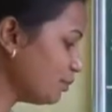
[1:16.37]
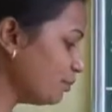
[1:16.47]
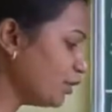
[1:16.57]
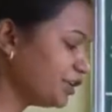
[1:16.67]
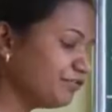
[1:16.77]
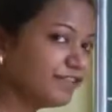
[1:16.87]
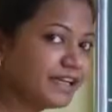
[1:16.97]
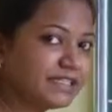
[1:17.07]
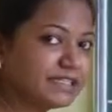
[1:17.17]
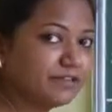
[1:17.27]

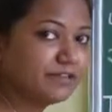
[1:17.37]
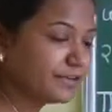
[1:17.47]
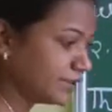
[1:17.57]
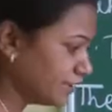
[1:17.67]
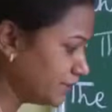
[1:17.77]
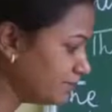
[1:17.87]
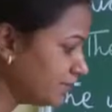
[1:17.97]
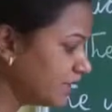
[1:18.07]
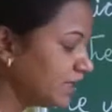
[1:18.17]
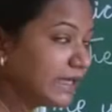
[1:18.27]
modifies the verb
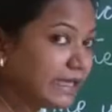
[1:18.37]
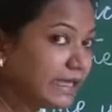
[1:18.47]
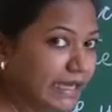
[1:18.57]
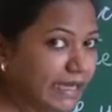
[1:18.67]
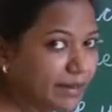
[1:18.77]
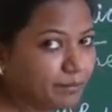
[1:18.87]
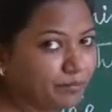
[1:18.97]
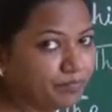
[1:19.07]
came.